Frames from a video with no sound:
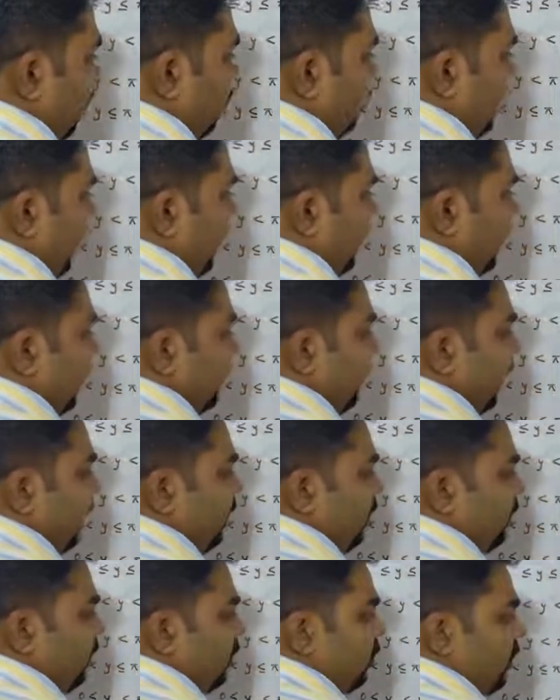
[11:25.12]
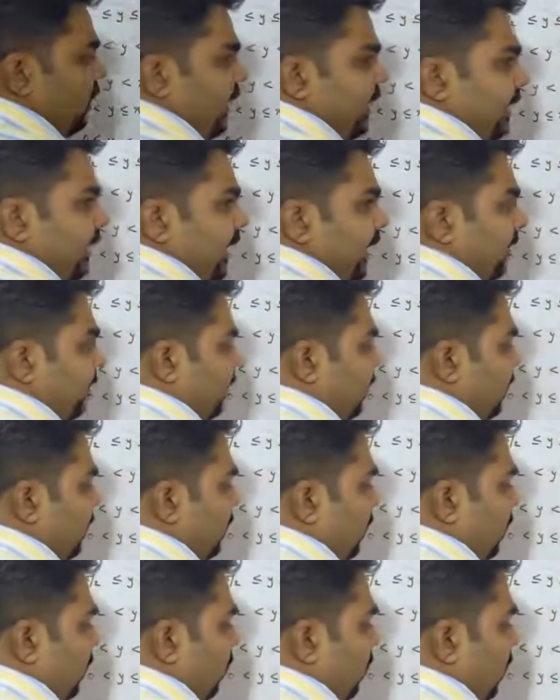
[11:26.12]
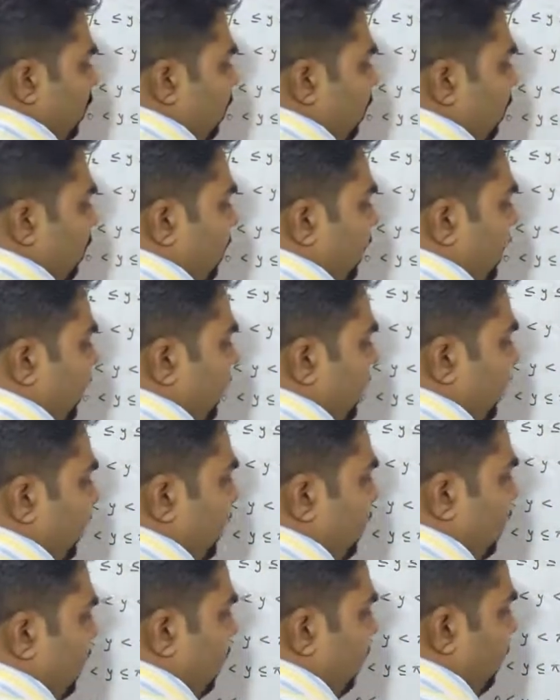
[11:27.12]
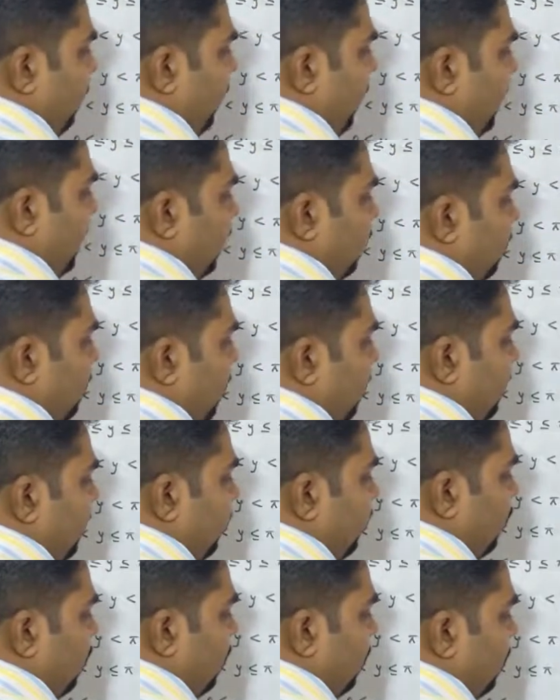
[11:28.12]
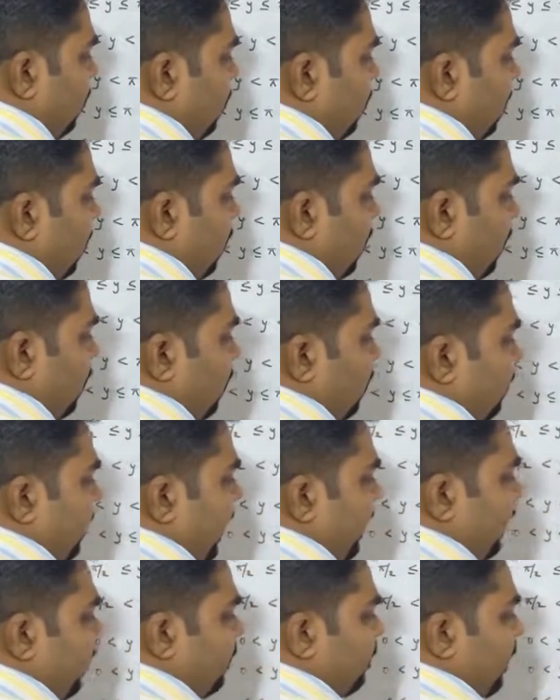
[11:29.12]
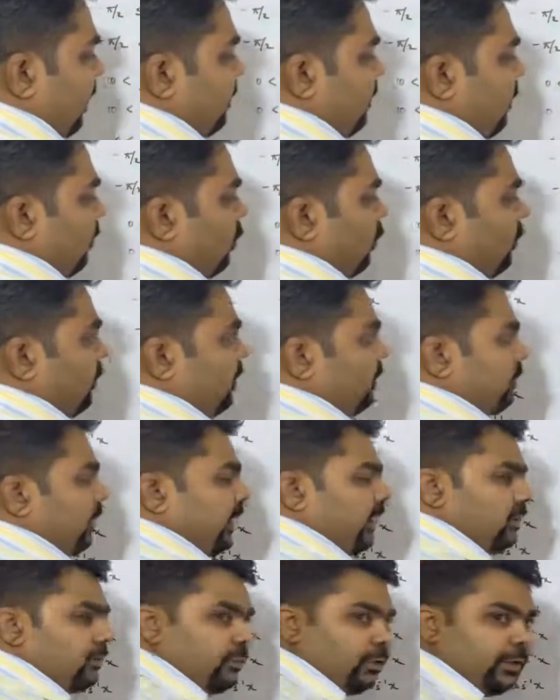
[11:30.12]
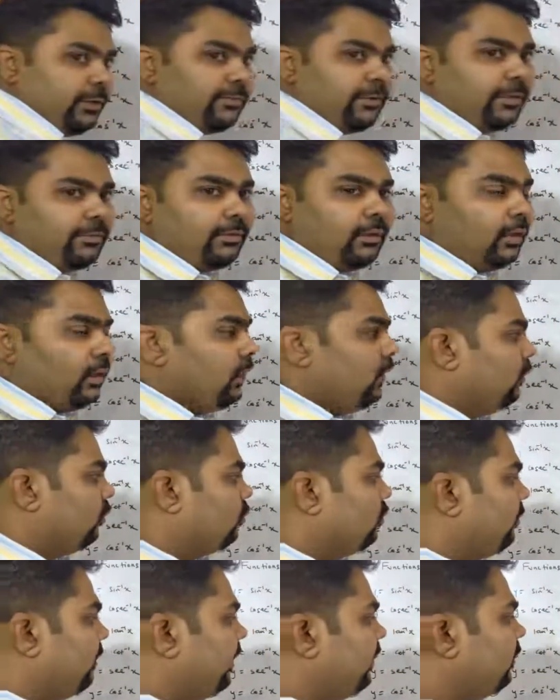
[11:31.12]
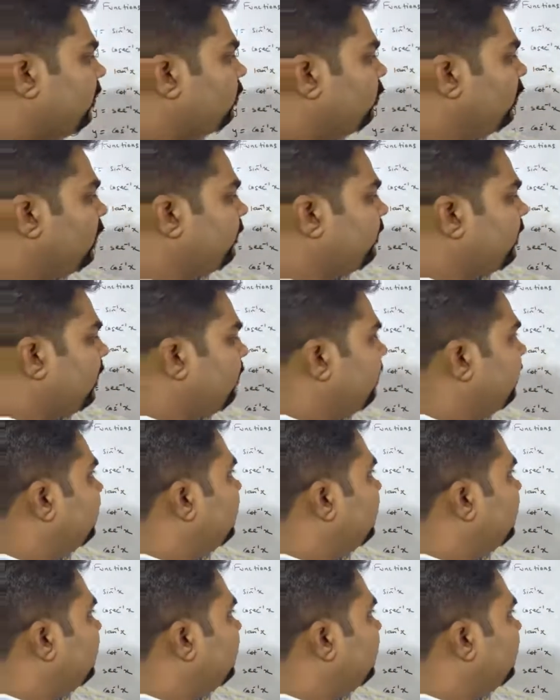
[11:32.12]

sine and sine inverse will get cancelled. What we will be getting here? Minus pi by 4. Minus pi by 4 means minus 45. So minus 45 is